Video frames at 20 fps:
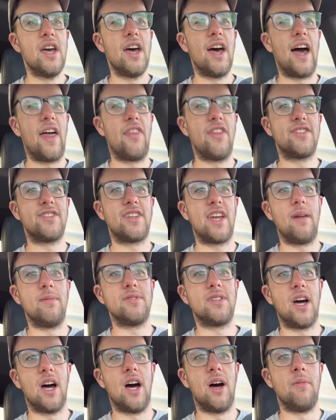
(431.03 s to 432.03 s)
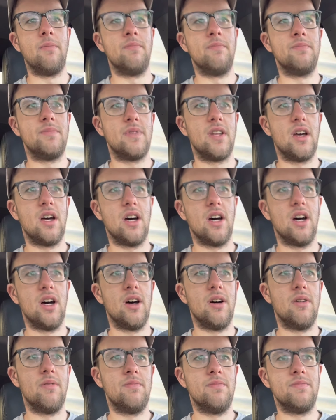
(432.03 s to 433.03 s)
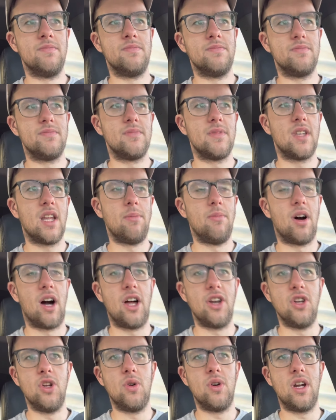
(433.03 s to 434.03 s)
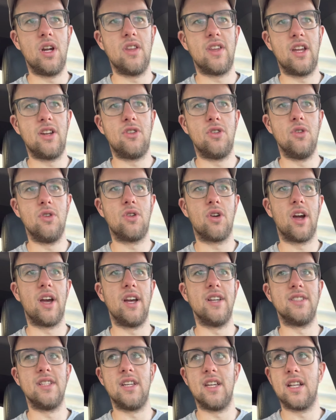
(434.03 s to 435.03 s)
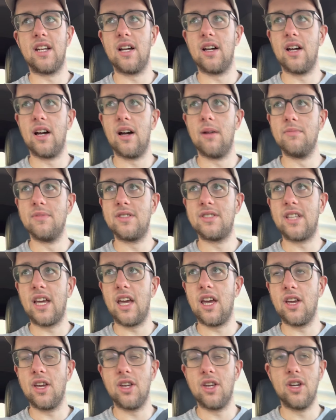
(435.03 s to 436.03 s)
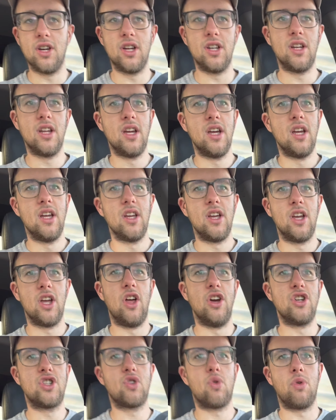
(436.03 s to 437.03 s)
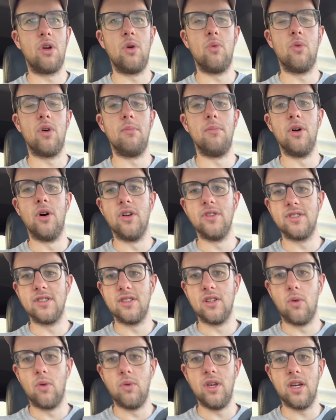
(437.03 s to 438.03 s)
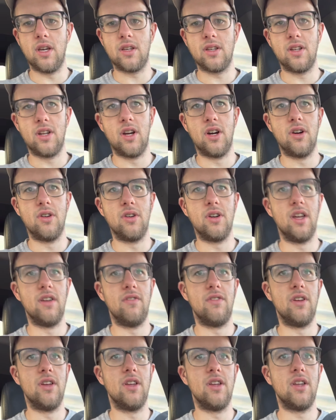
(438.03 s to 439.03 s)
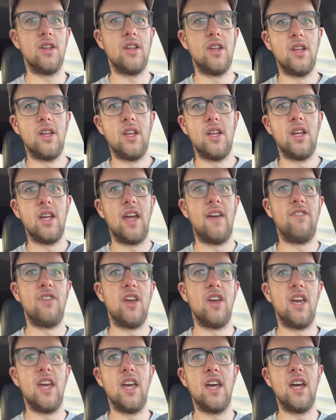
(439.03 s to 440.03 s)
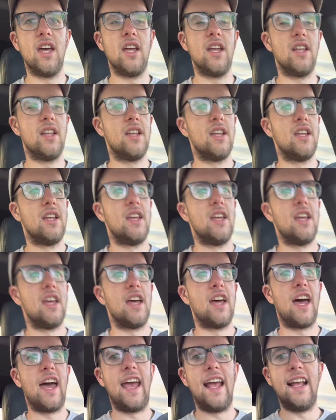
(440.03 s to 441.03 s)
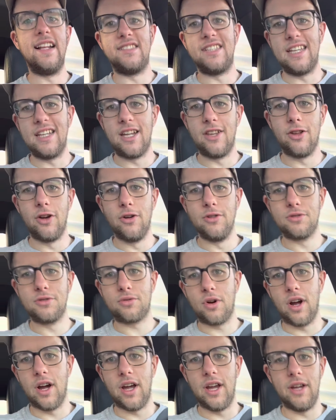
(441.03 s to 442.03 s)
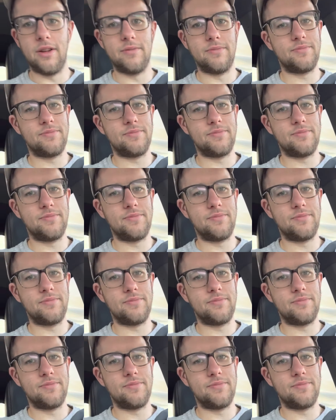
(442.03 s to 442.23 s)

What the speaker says: at the same time, I'm not doing anything too crazy, and I'm staying good. There's 21 meals in the week. If you hit 18 of those right,